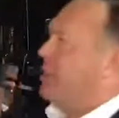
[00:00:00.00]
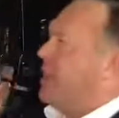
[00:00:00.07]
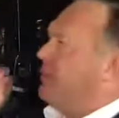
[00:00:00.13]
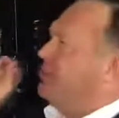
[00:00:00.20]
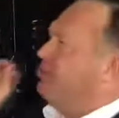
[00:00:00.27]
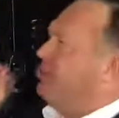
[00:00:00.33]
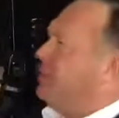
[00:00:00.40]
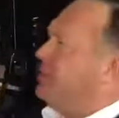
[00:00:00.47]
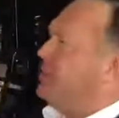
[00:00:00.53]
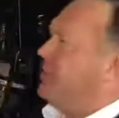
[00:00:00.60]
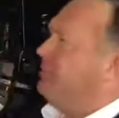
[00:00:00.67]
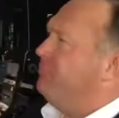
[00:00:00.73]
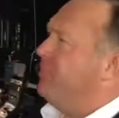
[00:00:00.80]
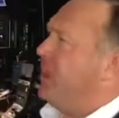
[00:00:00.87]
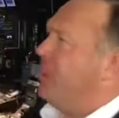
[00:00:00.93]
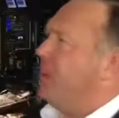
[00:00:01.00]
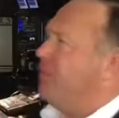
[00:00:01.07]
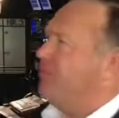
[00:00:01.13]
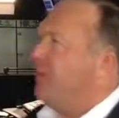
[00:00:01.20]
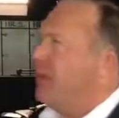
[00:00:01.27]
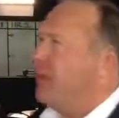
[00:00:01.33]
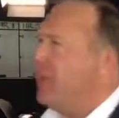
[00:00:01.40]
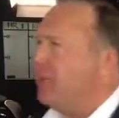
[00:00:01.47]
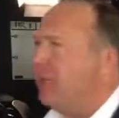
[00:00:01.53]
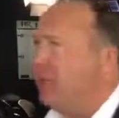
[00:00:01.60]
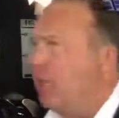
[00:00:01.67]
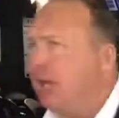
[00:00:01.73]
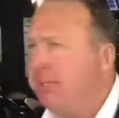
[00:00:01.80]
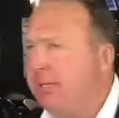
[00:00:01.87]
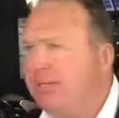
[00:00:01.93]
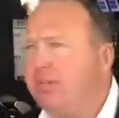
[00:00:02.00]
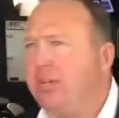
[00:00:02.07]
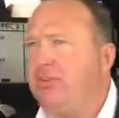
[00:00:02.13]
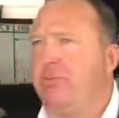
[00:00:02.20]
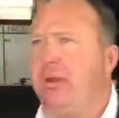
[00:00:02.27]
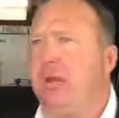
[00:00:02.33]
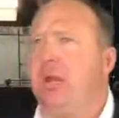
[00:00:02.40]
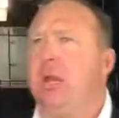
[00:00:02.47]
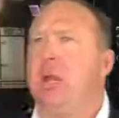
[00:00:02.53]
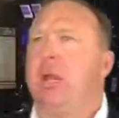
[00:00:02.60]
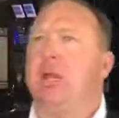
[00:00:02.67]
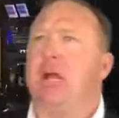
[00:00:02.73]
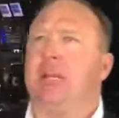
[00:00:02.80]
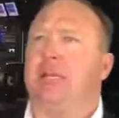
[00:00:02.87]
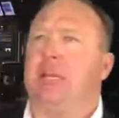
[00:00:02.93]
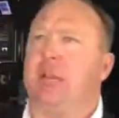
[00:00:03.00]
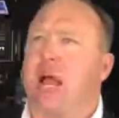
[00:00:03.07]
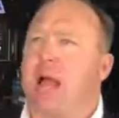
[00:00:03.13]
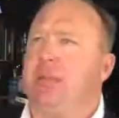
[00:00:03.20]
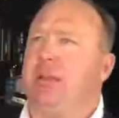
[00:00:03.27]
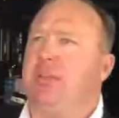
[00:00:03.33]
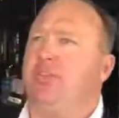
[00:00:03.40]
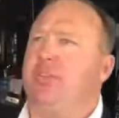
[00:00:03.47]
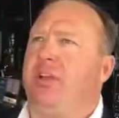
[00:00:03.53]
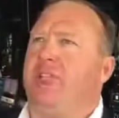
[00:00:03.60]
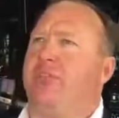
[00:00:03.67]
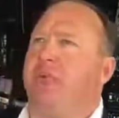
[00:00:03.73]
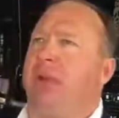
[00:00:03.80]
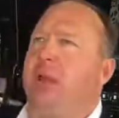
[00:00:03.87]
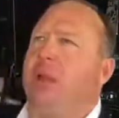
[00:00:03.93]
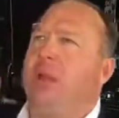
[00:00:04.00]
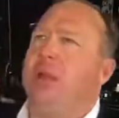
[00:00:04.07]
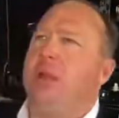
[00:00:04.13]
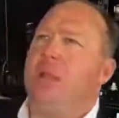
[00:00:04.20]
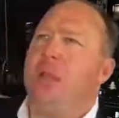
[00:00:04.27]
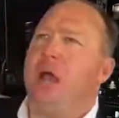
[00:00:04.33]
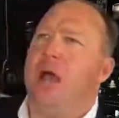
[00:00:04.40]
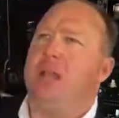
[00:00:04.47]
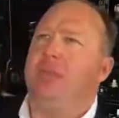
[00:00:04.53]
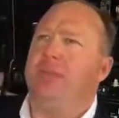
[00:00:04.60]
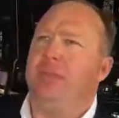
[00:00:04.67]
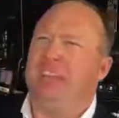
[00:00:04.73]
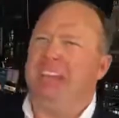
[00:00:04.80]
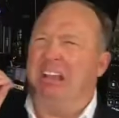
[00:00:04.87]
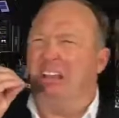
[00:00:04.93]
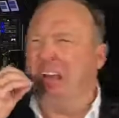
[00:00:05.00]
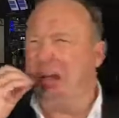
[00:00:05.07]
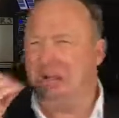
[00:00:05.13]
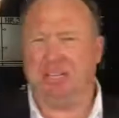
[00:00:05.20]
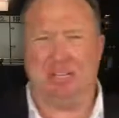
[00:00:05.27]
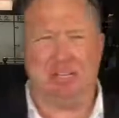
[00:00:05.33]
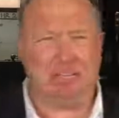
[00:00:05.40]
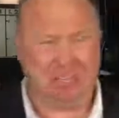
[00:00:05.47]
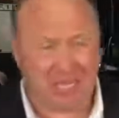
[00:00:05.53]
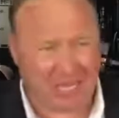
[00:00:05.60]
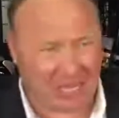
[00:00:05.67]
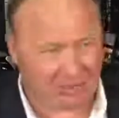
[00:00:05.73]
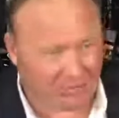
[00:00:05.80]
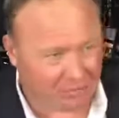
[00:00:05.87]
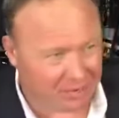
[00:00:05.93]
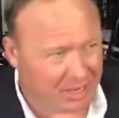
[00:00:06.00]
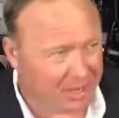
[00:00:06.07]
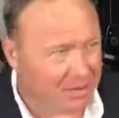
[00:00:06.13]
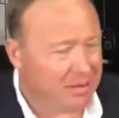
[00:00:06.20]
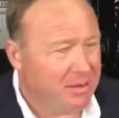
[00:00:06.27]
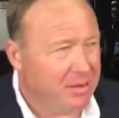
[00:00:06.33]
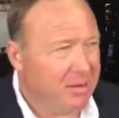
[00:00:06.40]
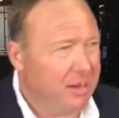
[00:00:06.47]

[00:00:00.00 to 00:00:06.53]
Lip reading: not the British Empire history, not the globalist history, not the communist history, not the occultist history,